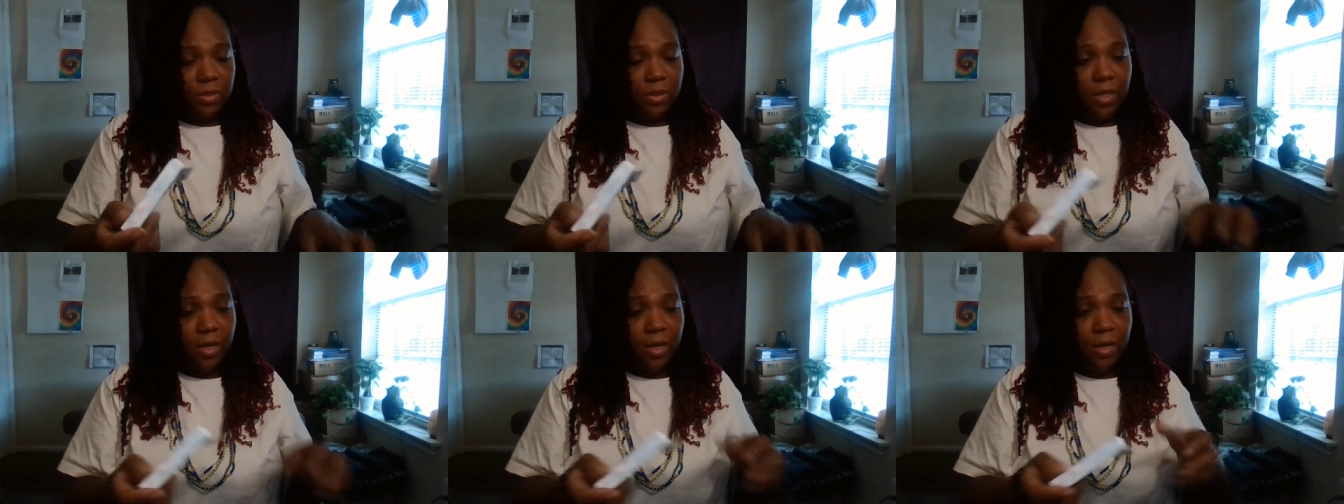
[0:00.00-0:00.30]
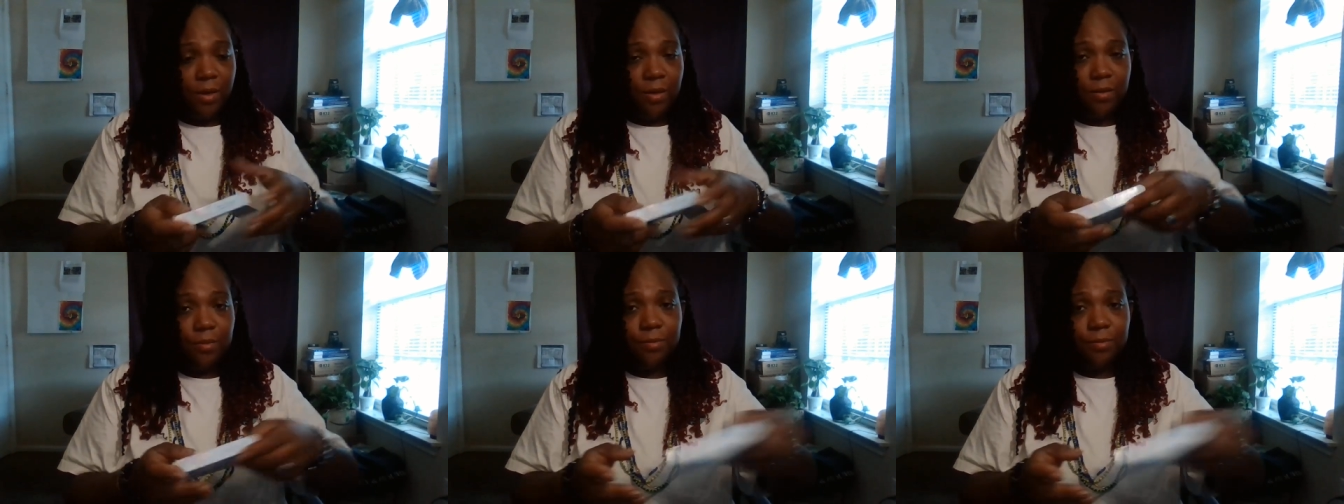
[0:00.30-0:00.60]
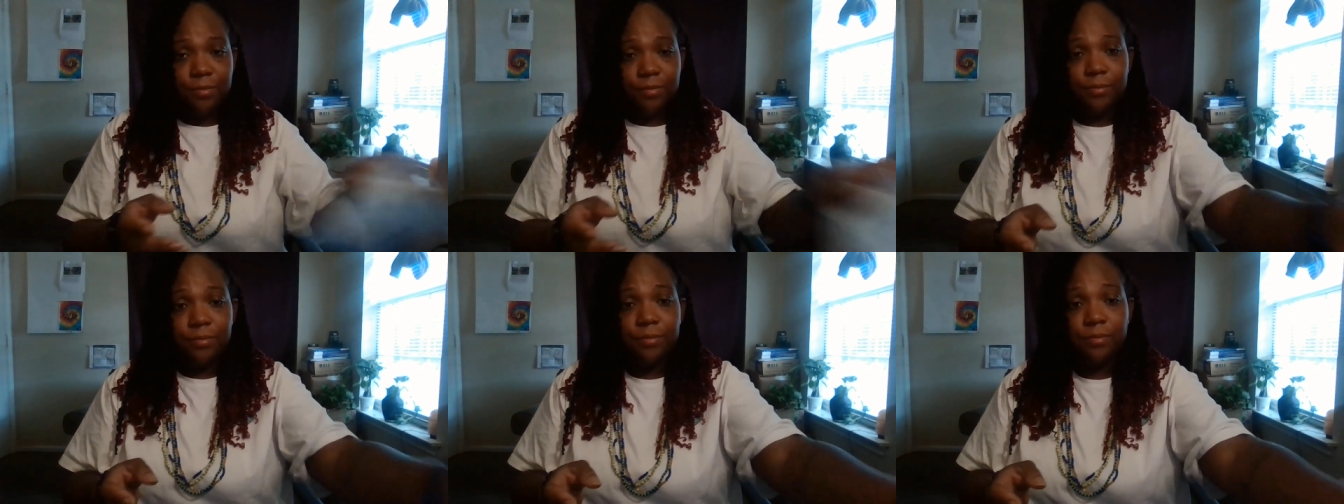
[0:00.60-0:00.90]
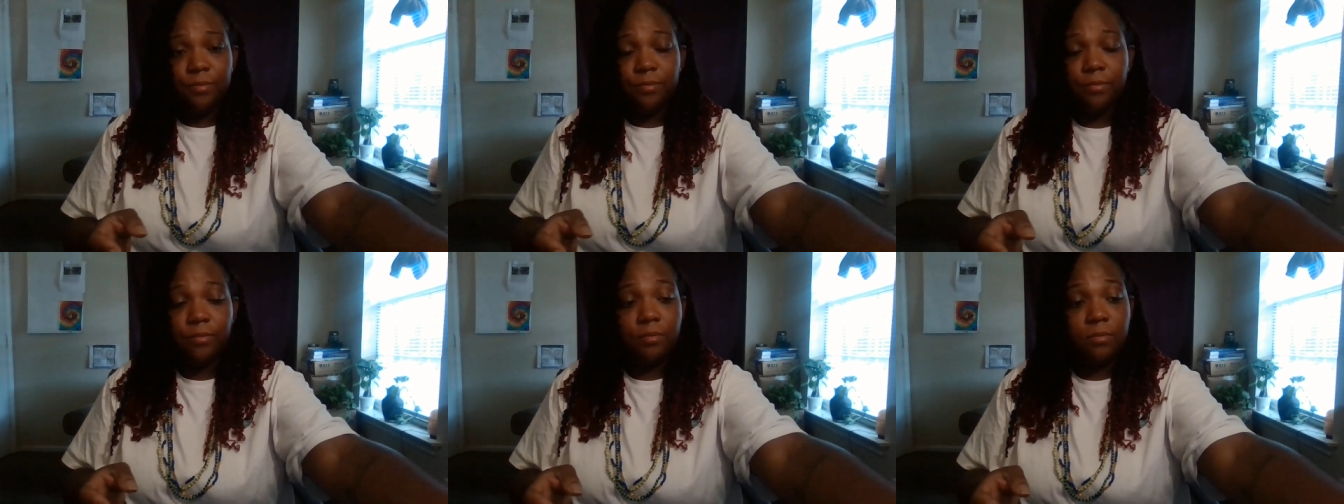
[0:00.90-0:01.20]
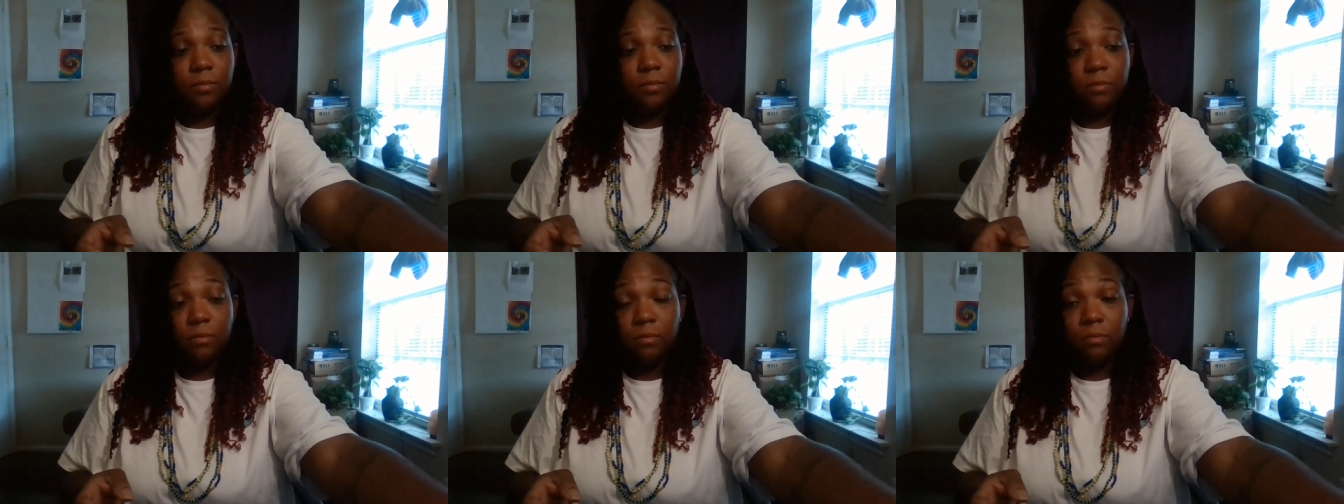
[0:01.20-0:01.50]
to act.
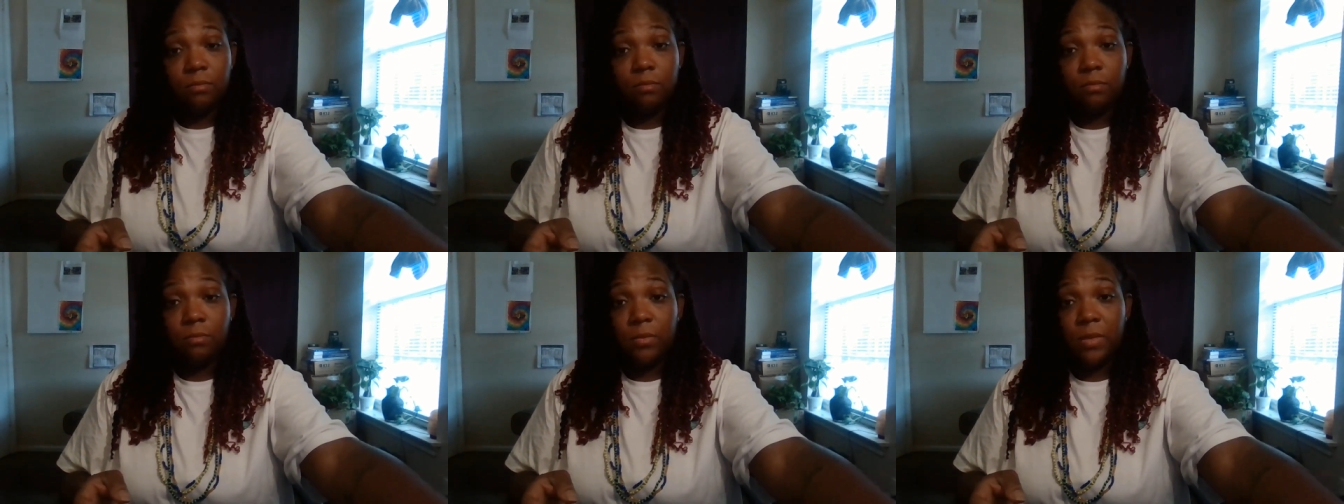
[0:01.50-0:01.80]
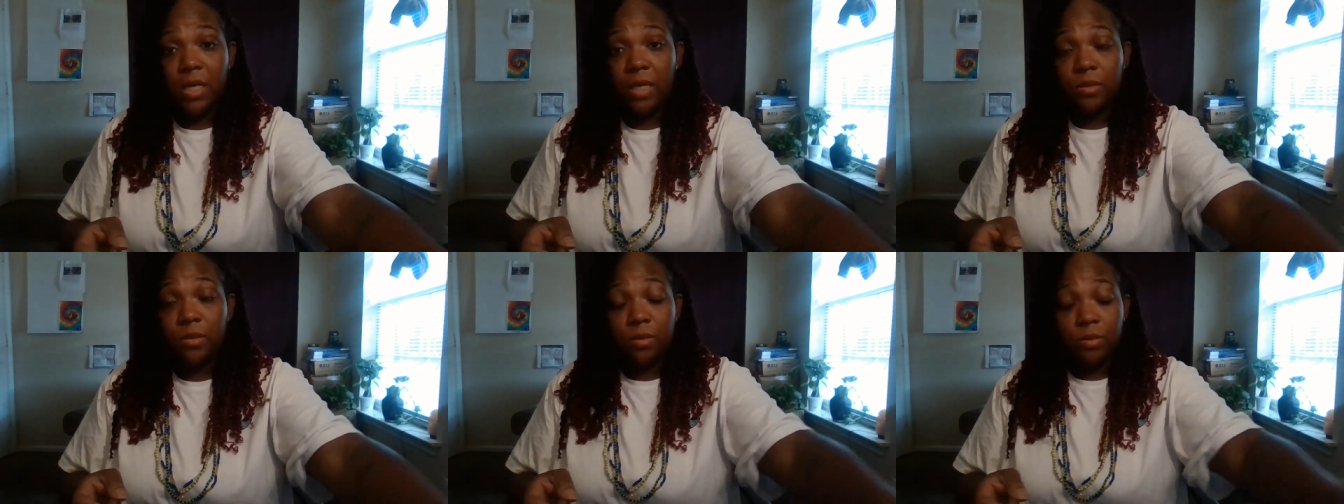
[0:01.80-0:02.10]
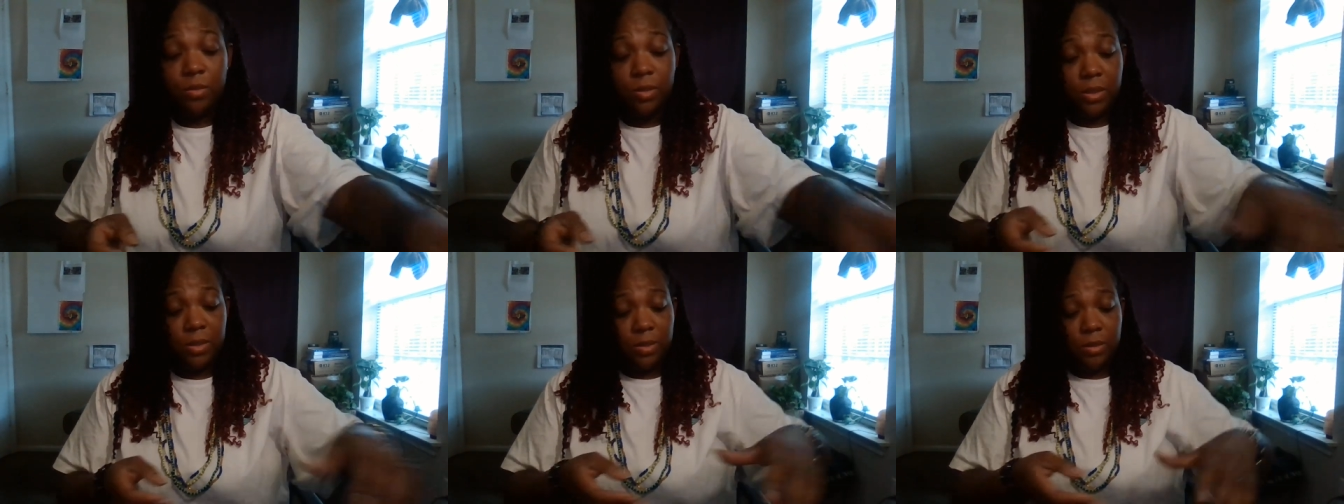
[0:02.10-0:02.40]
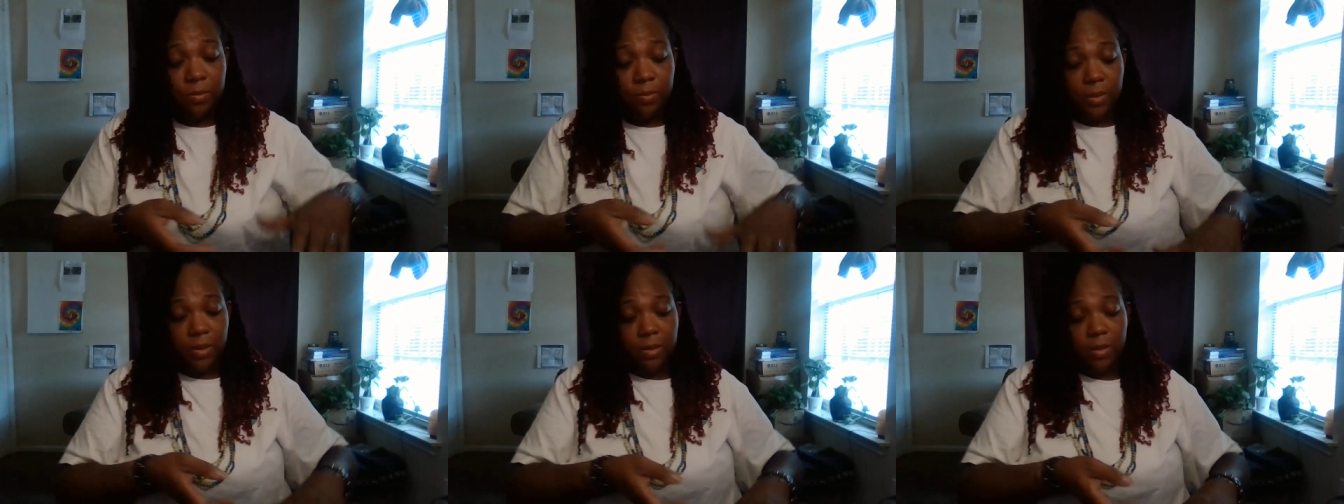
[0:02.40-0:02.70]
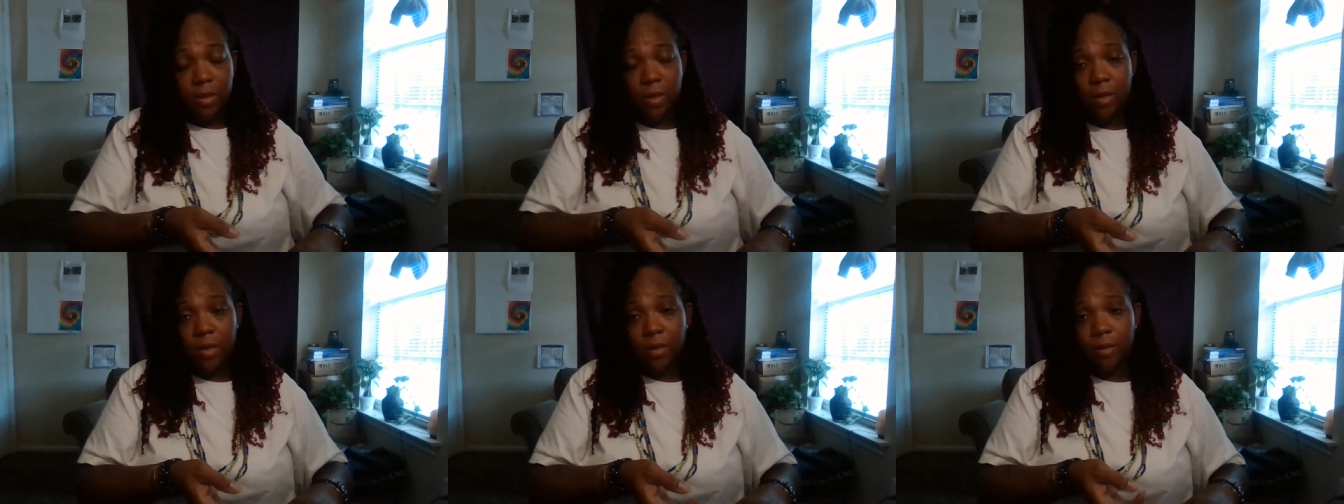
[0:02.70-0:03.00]
There's no discipline
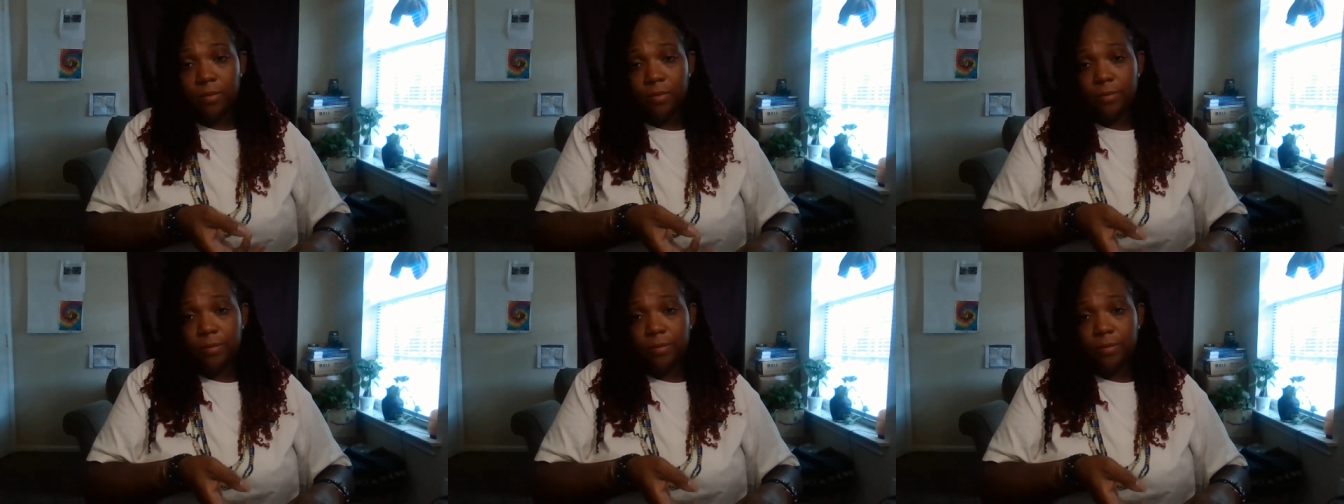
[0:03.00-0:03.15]
in that